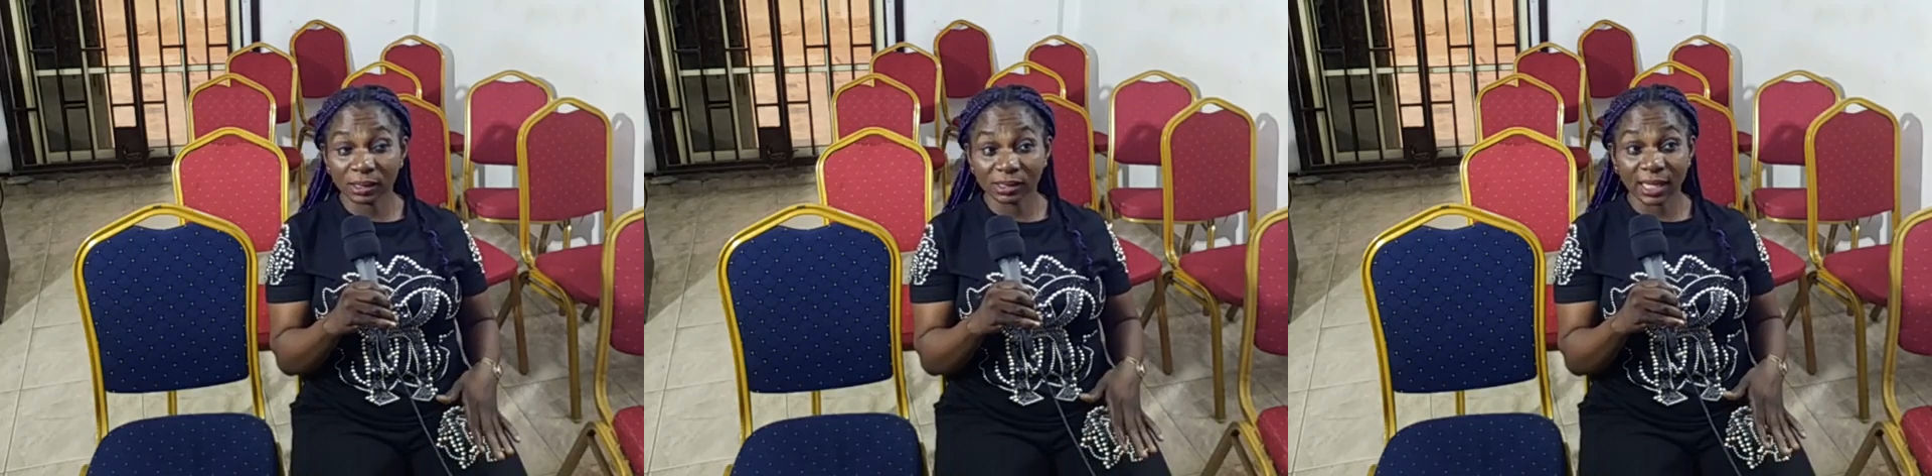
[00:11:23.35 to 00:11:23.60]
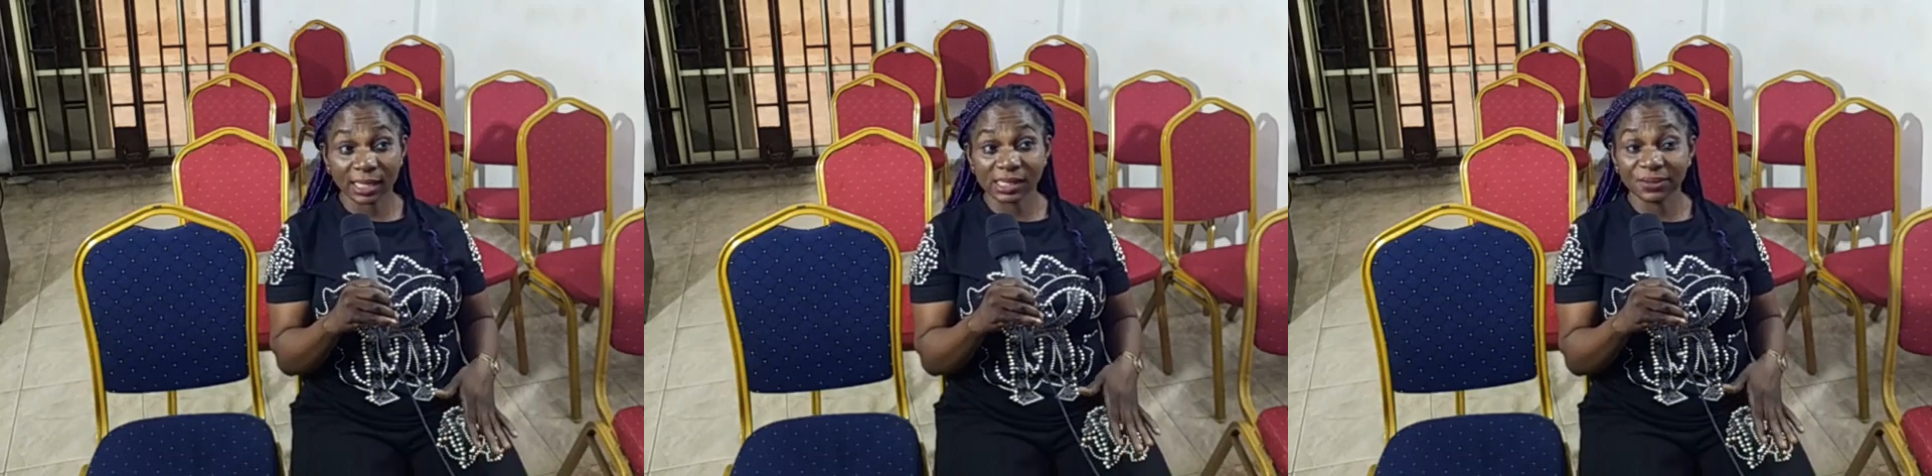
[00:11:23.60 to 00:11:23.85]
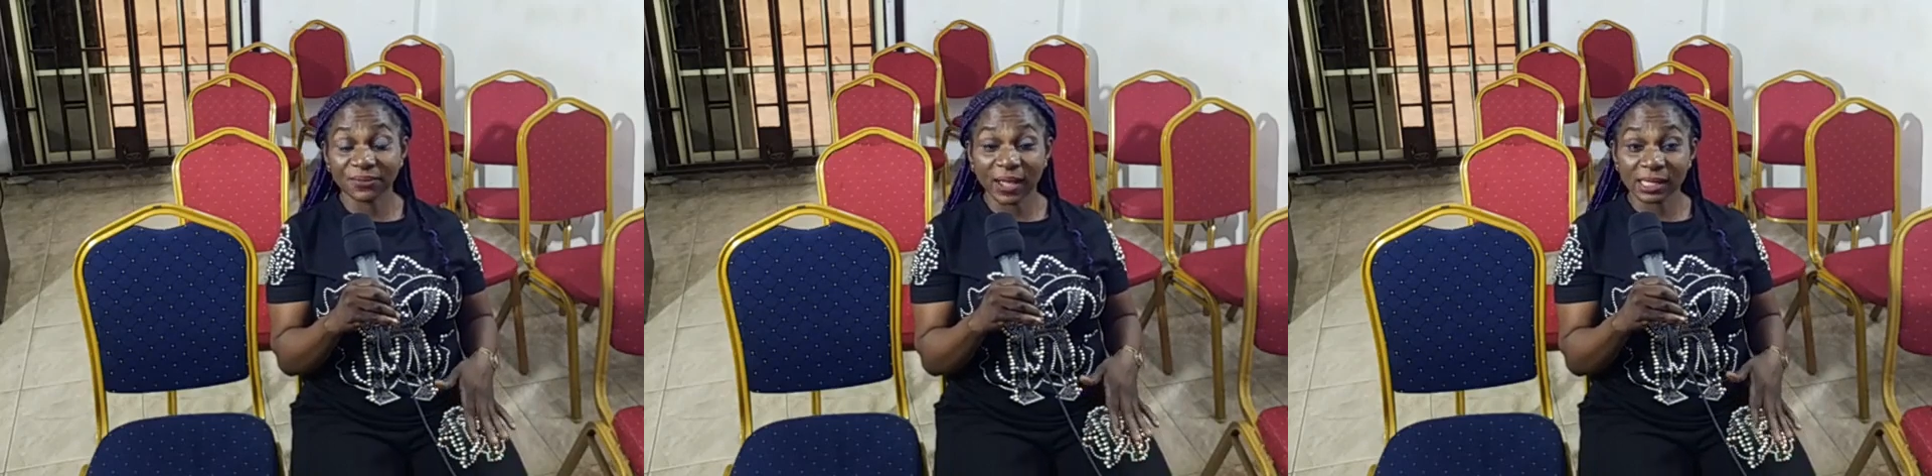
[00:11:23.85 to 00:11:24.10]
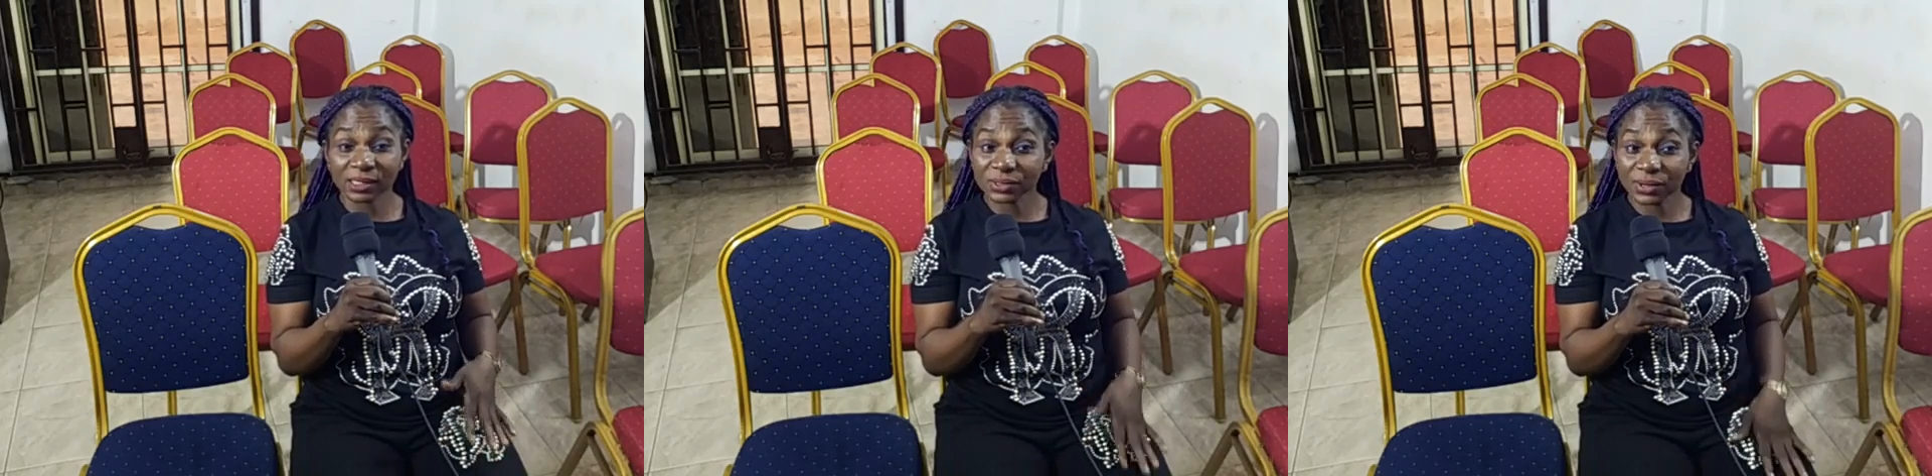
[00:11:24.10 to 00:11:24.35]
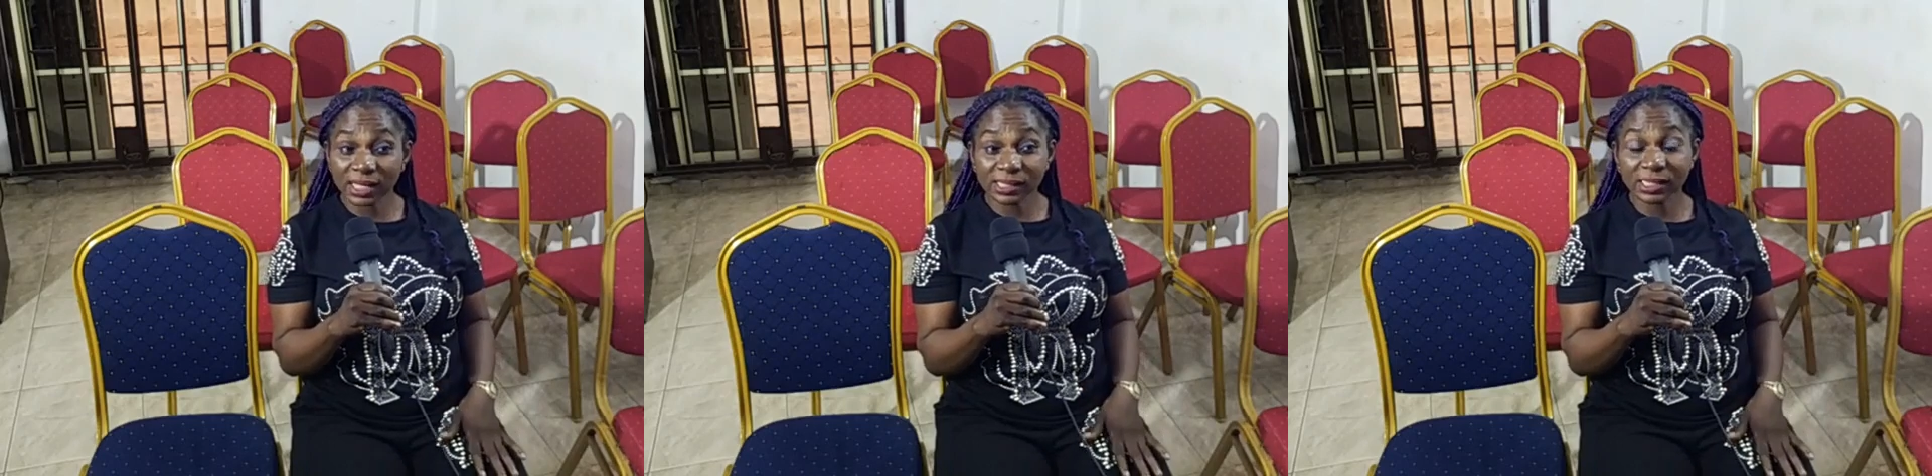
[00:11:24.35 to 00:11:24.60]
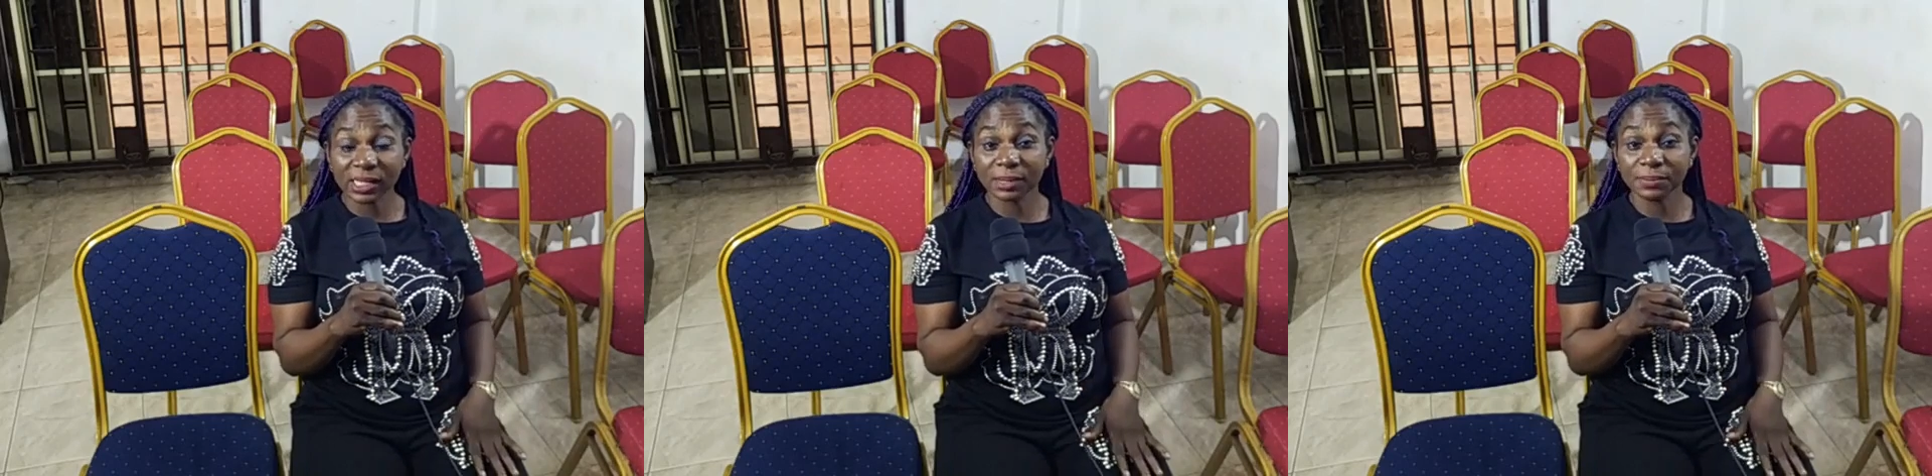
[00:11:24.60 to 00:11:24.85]
that if I threaten
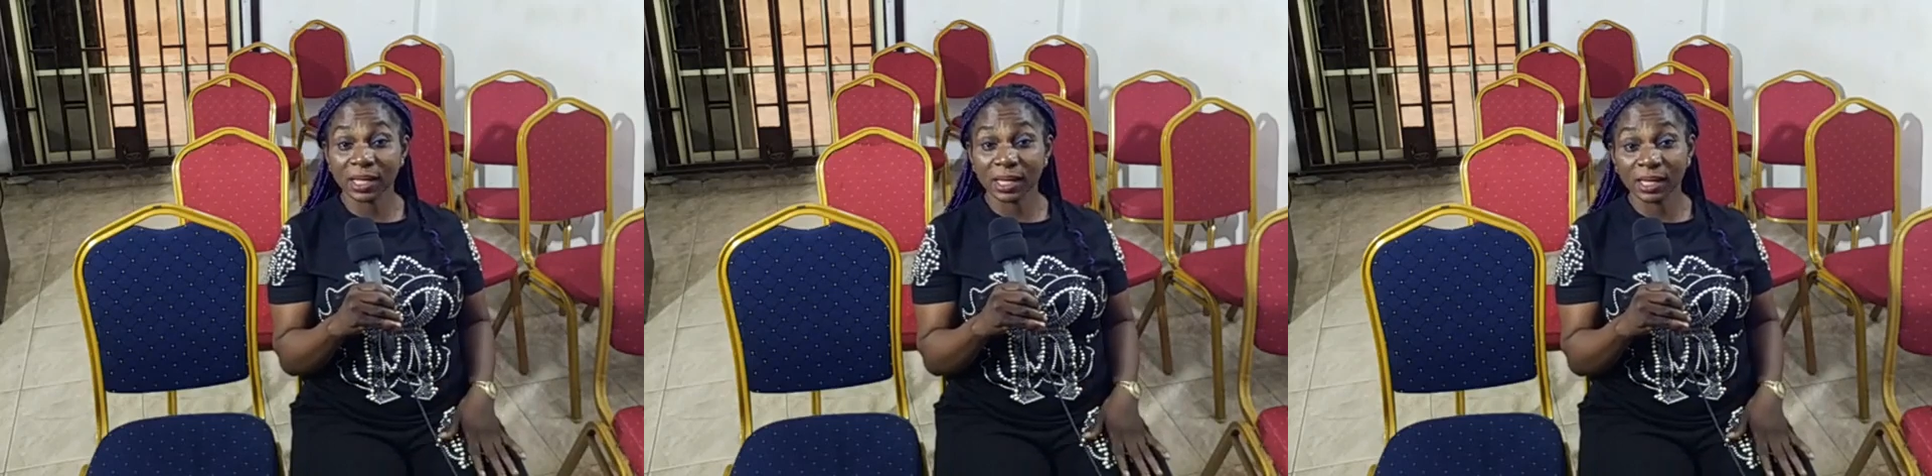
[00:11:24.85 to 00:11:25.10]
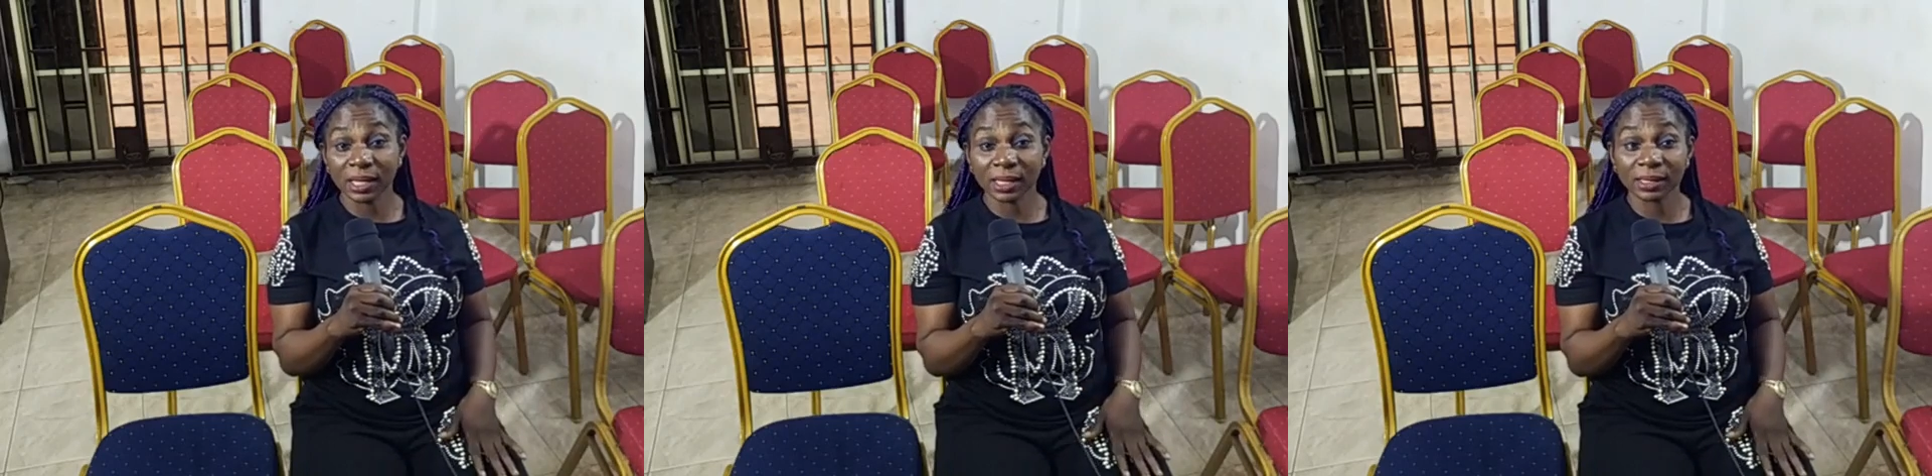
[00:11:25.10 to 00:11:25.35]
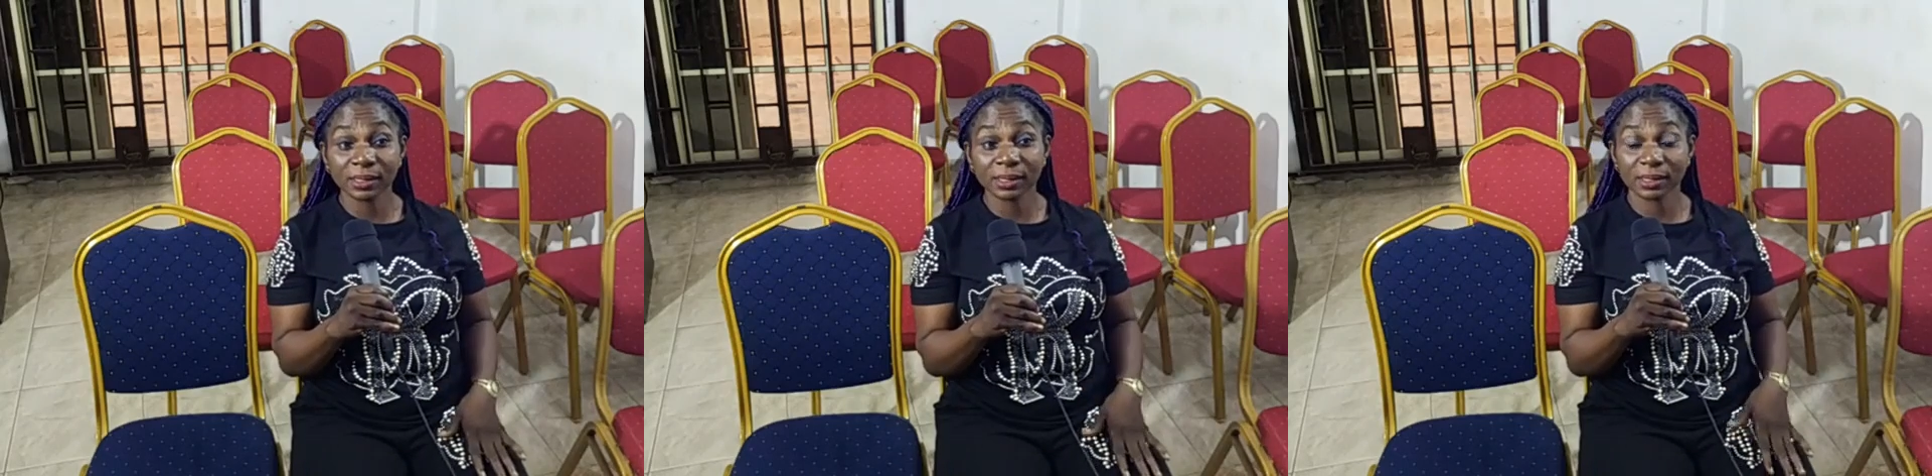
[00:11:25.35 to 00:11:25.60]
him again,